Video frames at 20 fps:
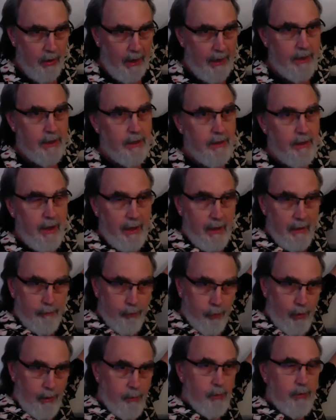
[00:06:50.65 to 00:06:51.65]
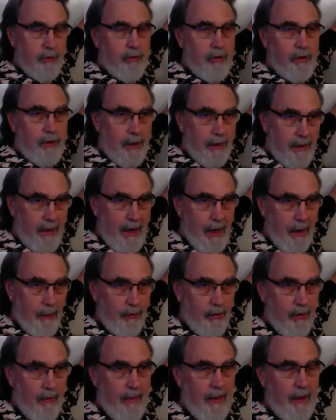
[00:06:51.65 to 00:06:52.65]
I need to have frequency a
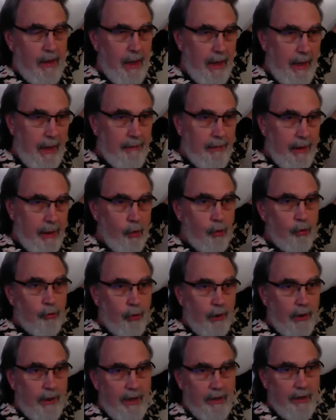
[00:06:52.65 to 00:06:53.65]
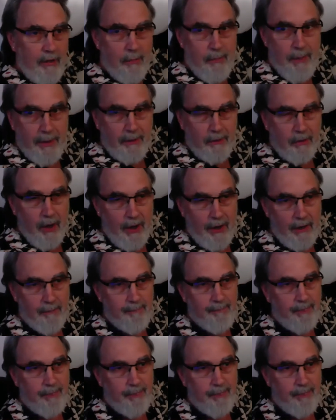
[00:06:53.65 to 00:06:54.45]
count. And I also can add the amount of time.